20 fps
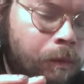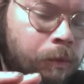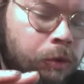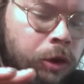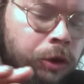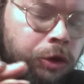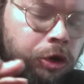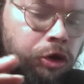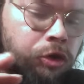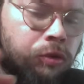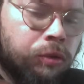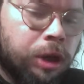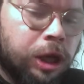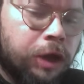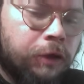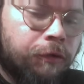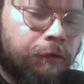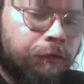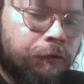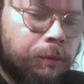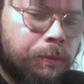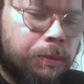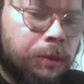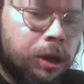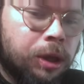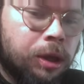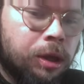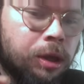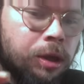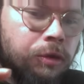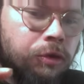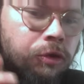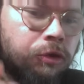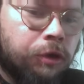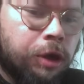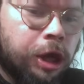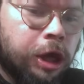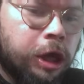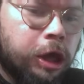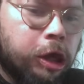All the grease from the
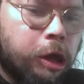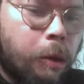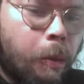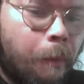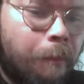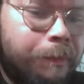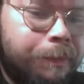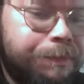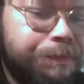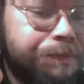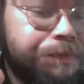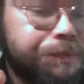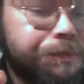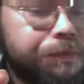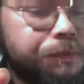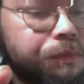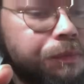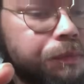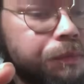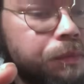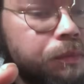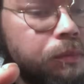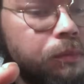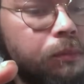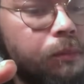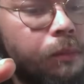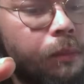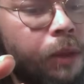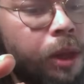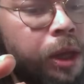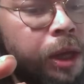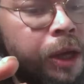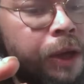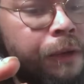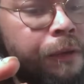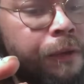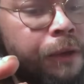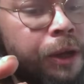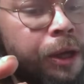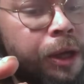steak
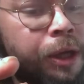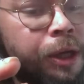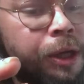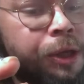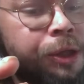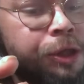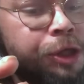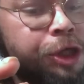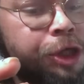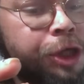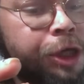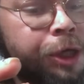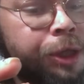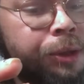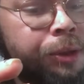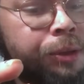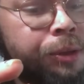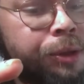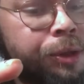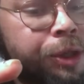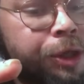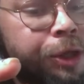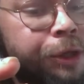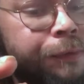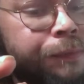has congealed